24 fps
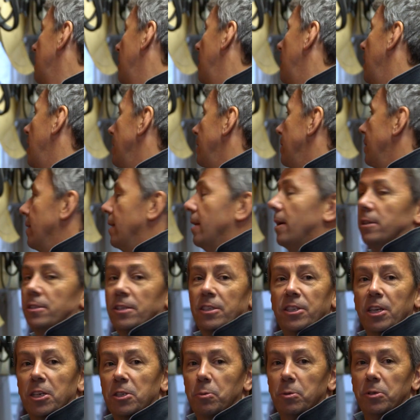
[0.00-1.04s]
and I
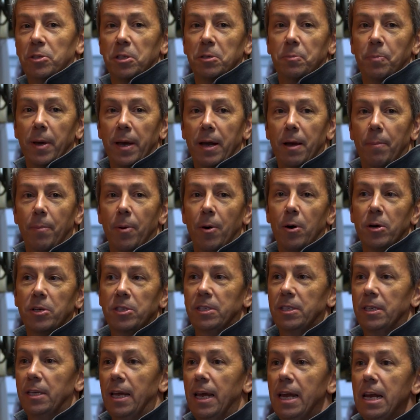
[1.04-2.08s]
suggest we just pick a
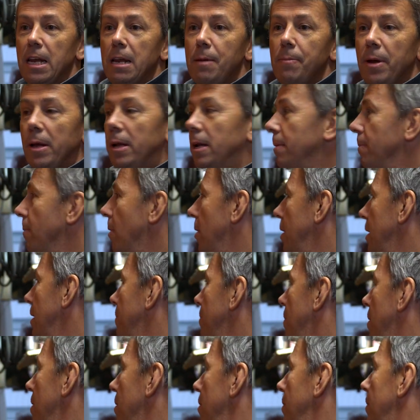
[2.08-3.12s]
box, eeny, meeny, miny,
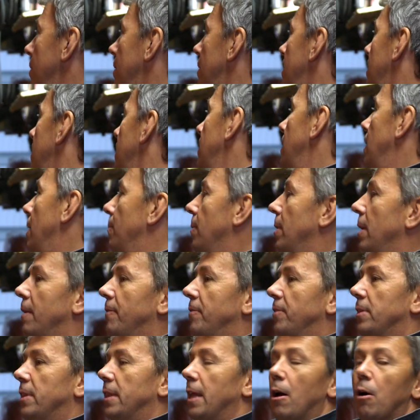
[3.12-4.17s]
mo, and we'll have
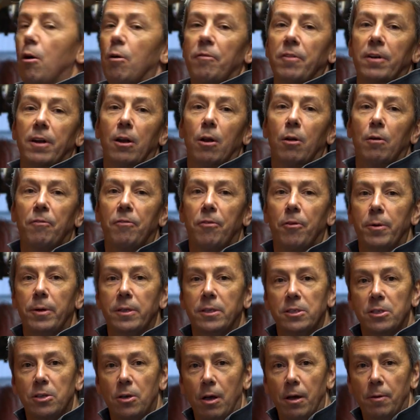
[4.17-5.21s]
a delve and a look through
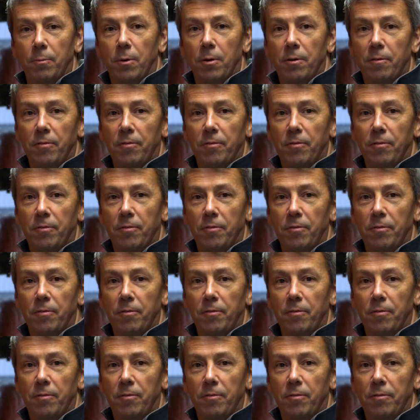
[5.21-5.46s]
inside one